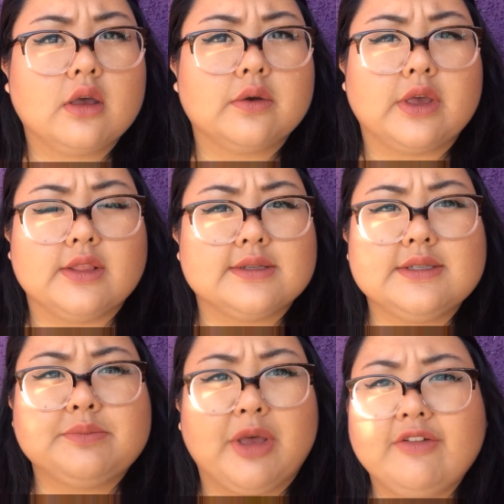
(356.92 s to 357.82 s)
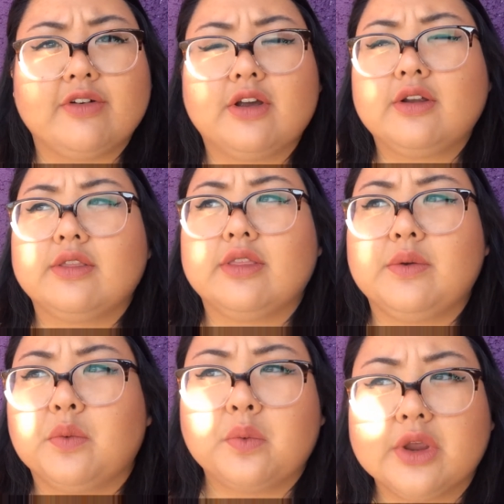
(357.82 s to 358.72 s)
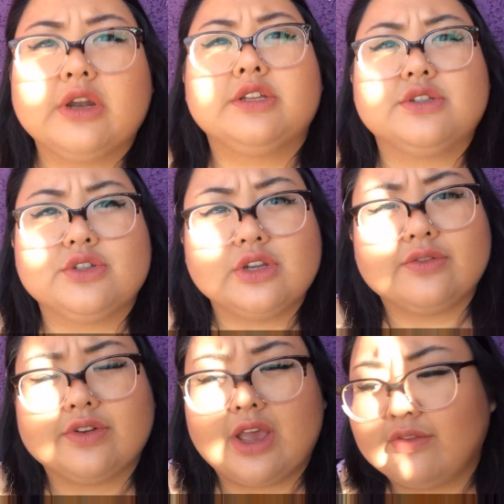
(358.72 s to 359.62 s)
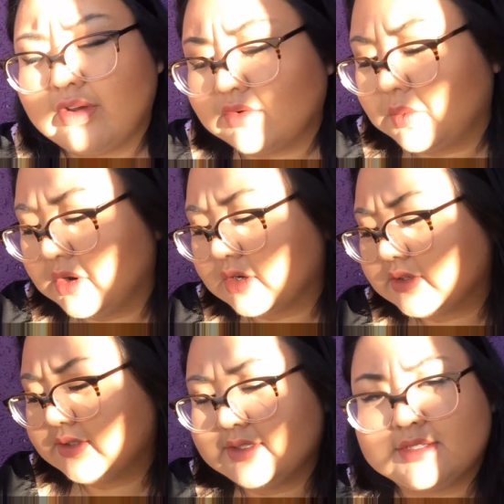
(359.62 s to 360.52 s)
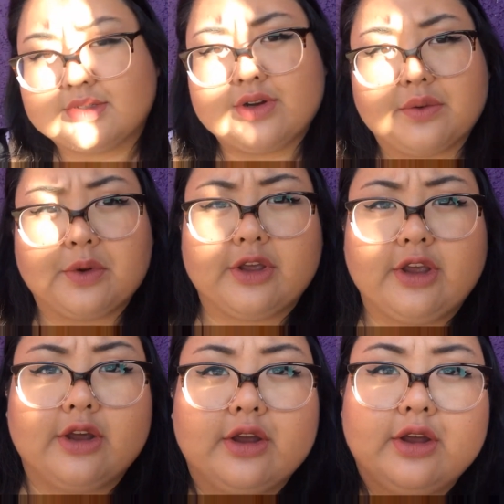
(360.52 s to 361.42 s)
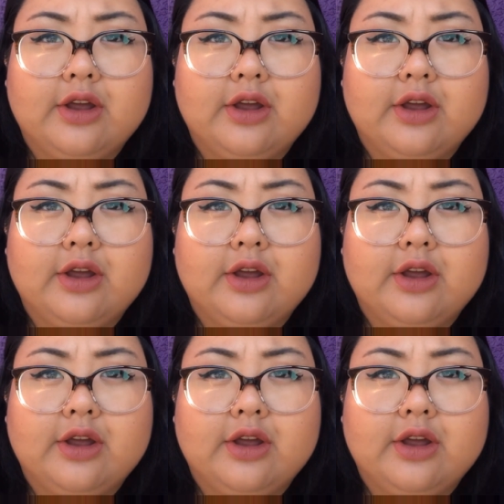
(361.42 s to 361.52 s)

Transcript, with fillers: Okay, this is by far the weirdest shift I've ever worked since I started working here.